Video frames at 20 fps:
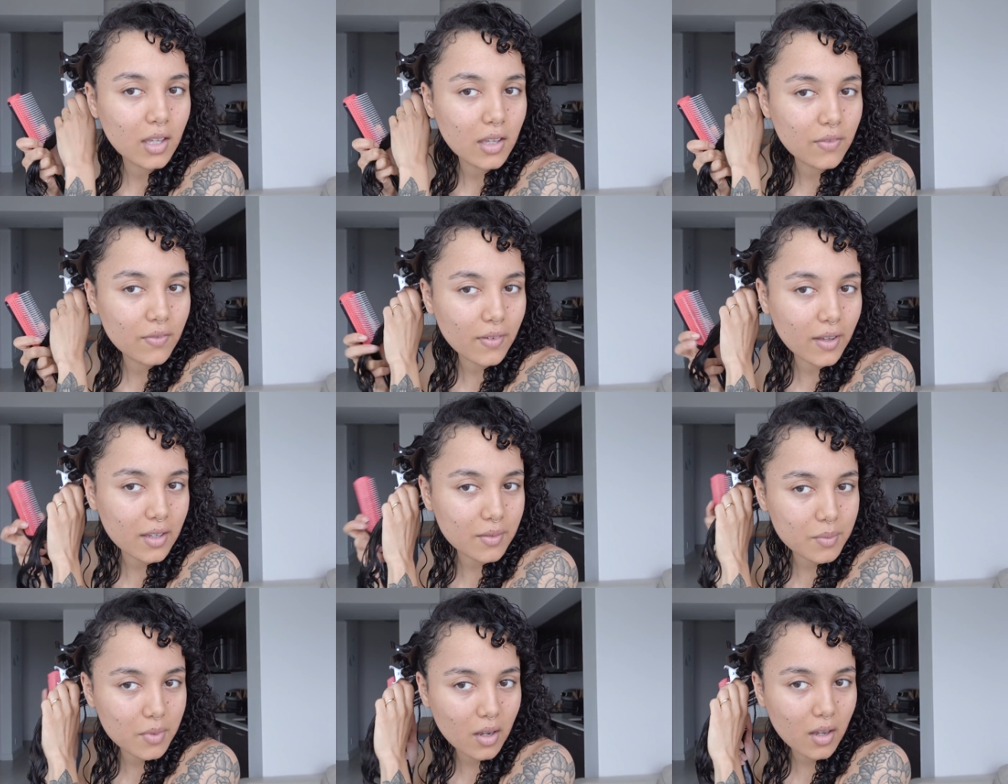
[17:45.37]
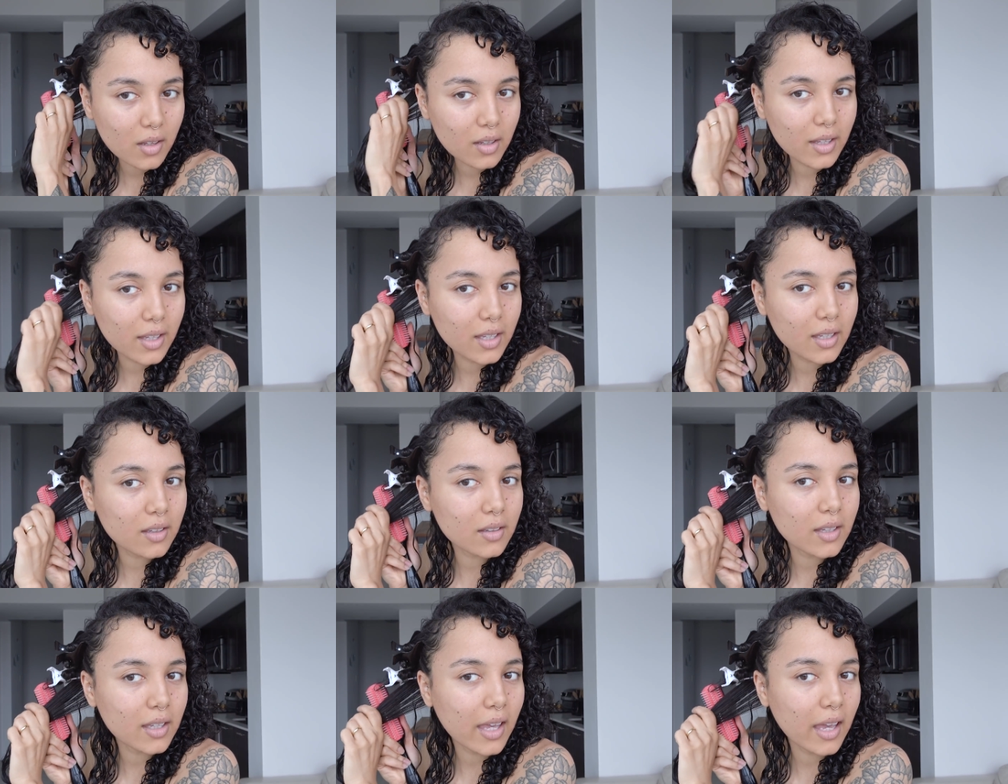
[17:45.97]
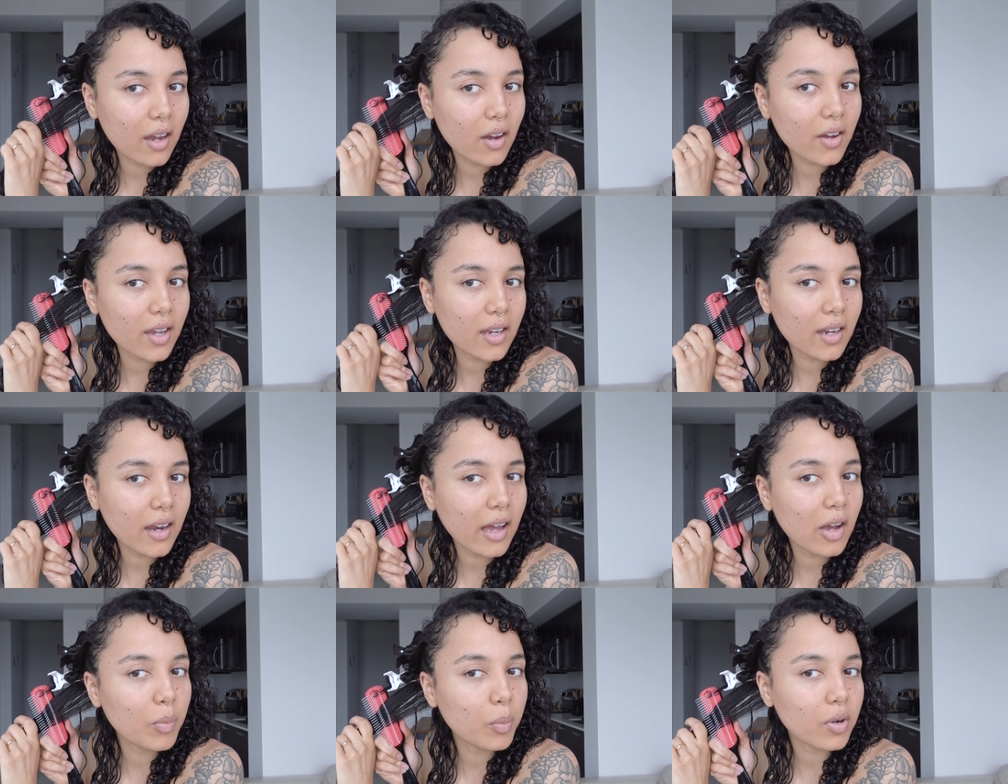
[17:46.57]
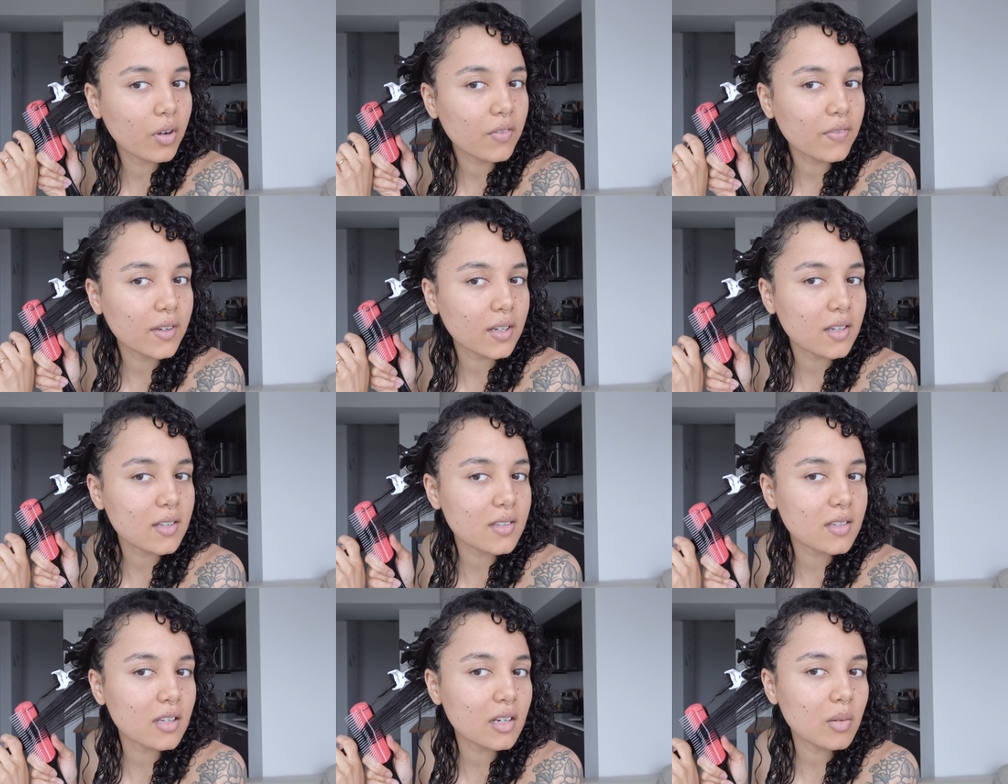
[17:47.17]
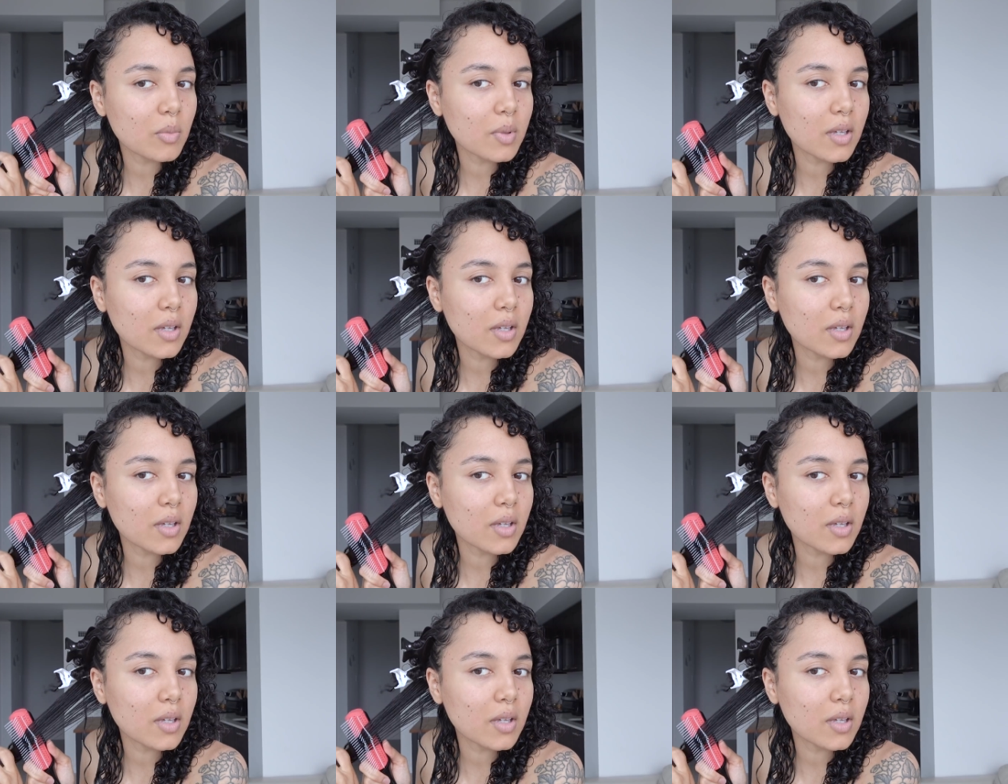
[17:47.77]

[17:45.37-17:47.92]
If I'm not like caring how perfect it's gonna